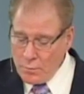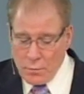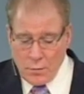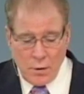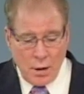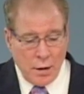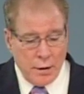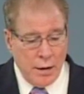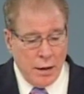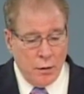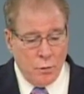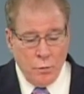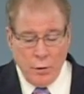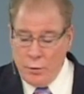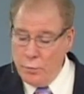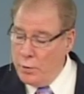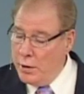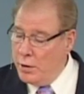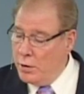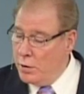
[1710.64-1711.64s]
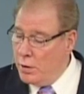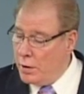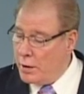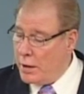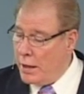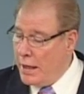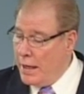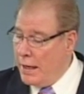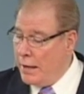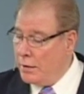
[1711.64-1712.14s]
Now, when we look
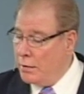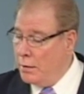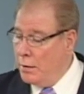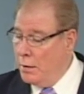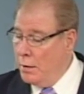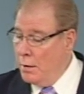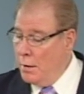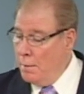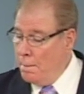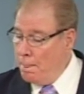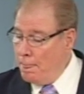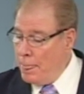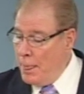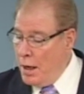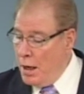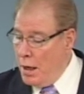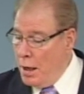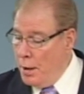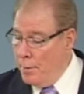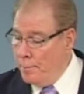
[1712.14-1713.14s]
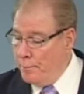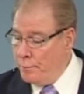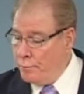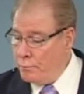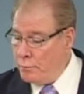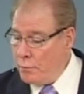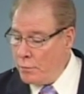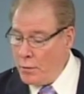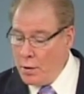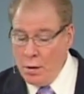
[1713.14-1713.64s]
at, um,
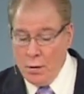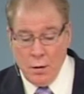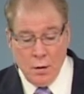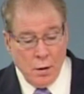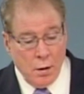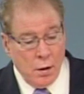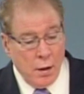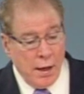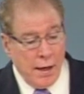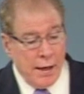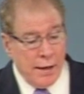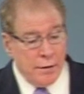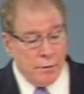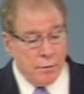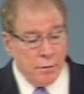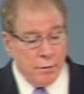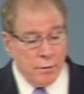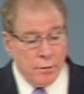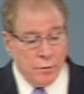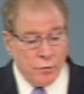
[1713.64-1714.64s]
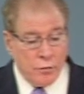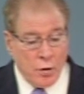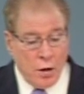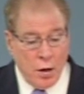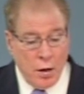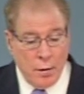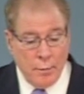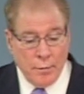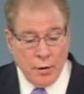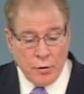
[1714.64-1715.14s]
at
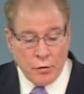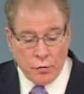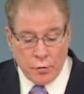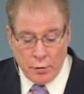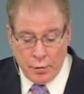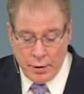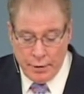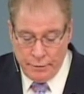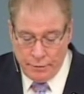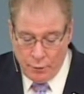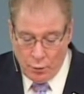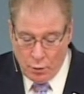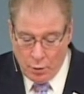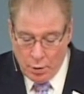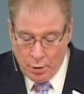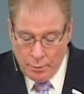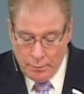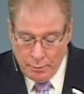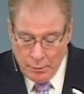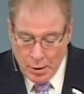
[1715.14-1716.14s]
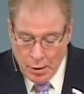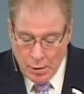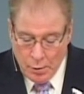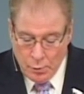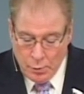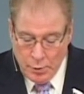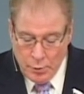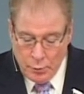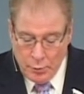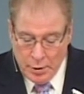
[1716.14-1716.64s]
Psalm thirty-four,
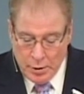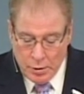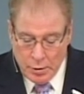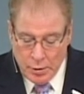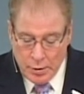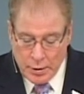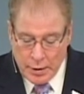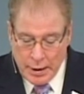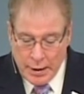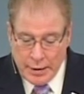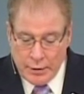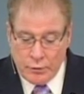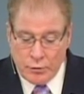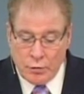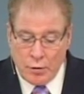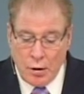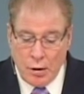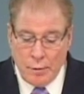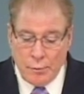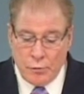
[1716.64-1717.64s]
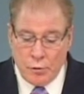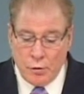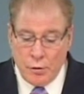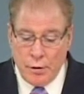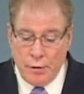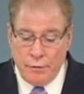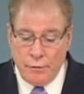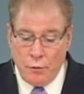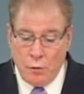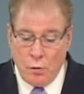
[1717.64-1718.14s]
when we look at Psalm
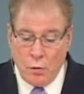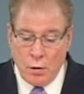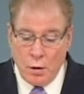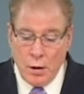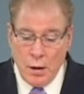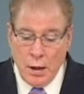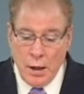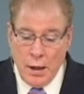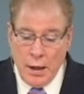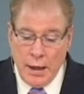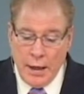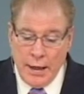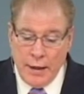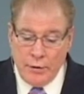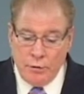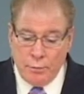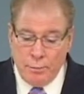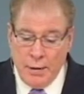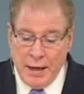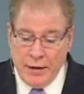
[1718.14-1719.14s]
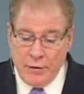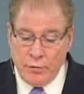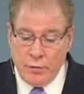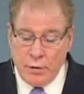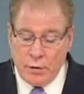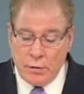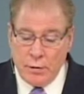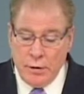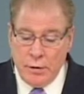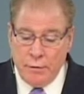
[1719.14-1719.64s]
thirty-four, it's
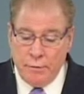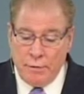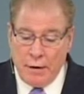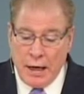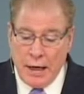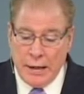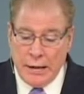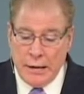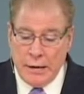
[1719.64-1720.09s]
basically divided